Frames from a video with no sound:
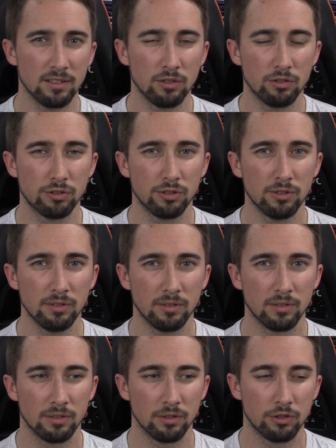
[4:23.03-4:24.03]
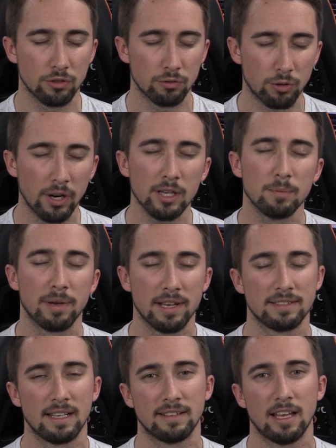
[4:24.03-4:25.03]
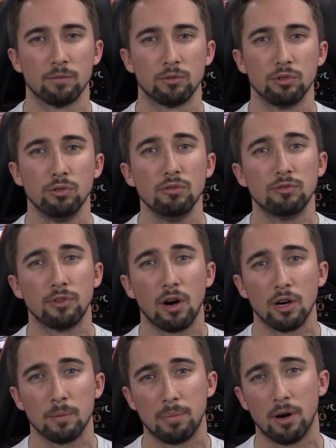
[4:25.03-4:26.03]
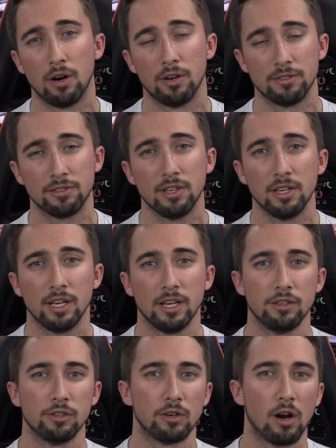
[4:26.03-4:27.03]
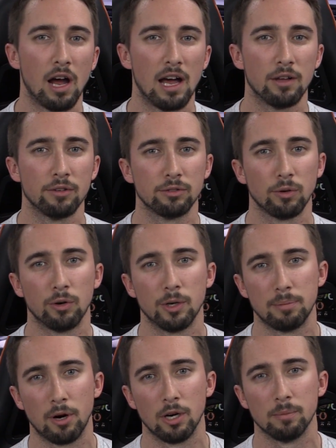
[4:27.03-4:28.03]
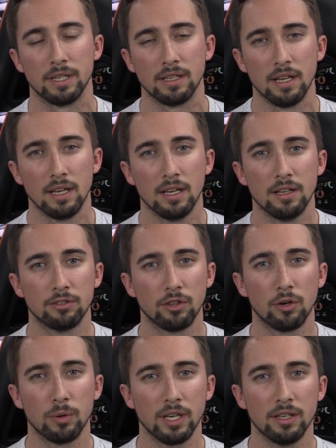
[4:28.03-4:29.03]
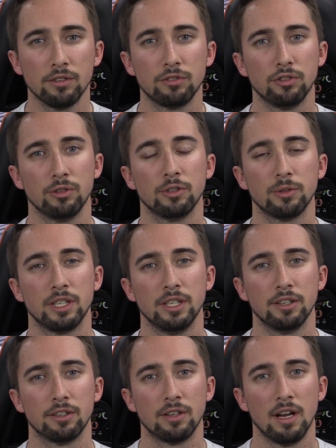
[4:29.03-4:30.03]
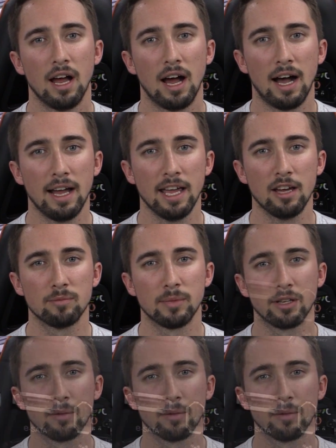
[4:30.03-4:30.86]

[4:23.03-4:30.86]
you should try your best not to have them too far apart in your house or apartment. So in the studio here, I have my